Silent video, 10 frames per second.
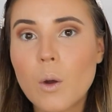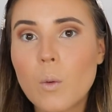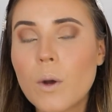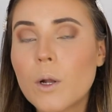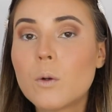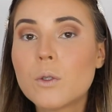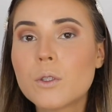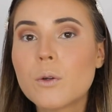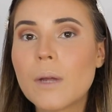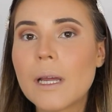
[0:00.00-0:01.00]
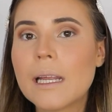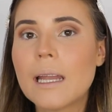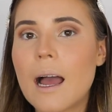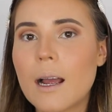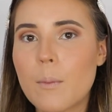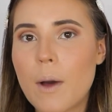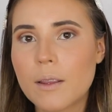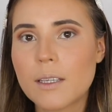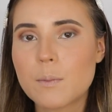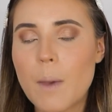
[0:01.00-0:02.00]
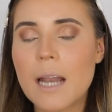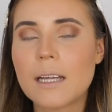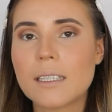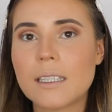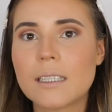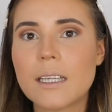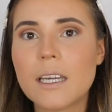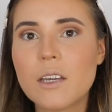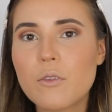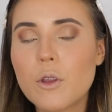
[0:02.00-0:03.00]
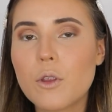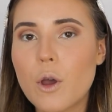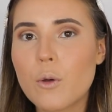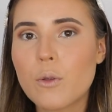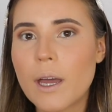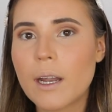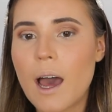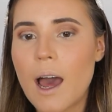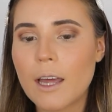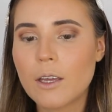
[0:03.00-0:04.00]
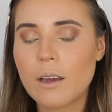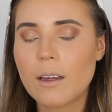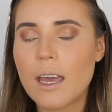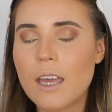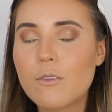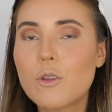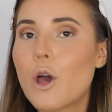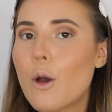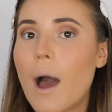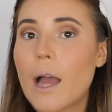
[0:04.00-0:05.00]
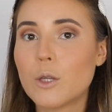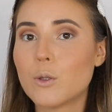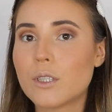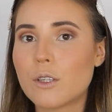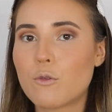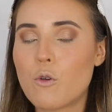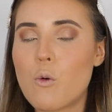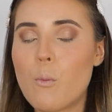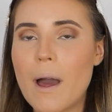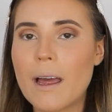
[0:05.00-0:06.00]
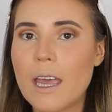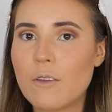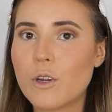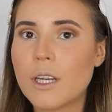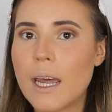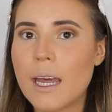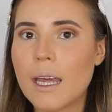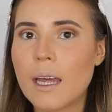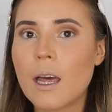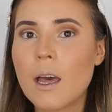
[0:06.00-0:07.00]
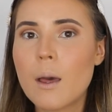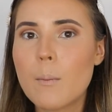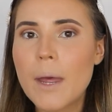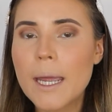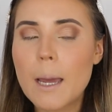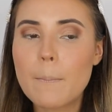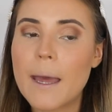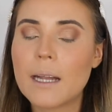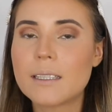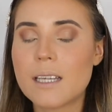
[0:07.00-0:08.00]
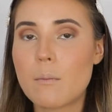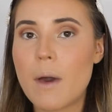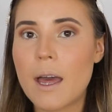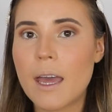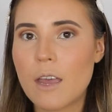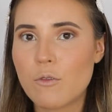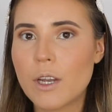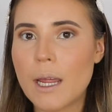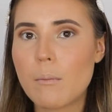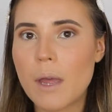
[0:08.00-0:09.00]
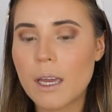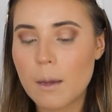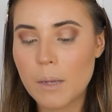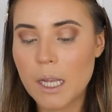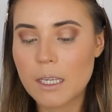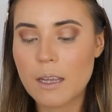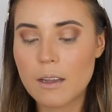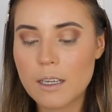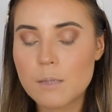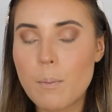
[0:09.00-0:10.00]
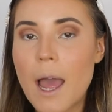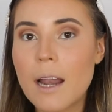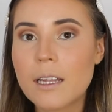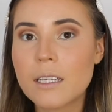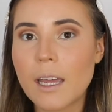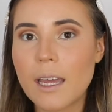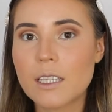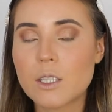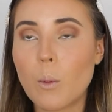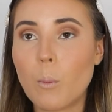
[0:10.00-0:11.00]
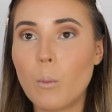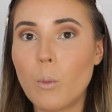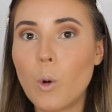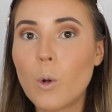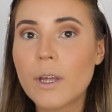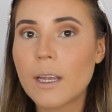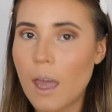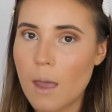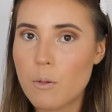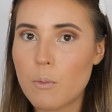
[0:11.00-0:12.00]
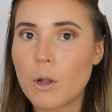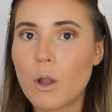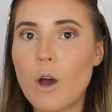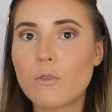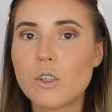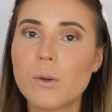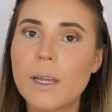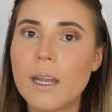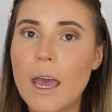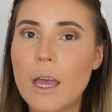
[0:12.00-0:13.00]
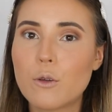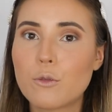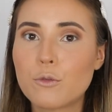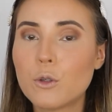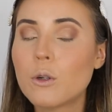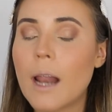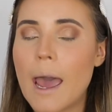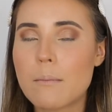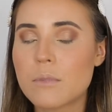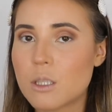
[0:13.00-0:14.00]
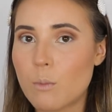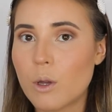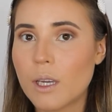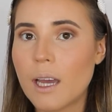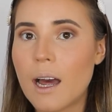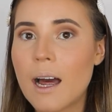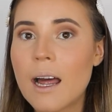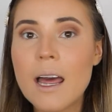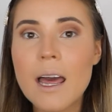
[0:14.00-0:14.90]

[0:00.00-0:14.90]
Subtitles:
What I also really like about this palette is even though I use it for my everyday makeup and it's in my everyday makeup kit, this palette is more than capable of doing a full glam smoky eye.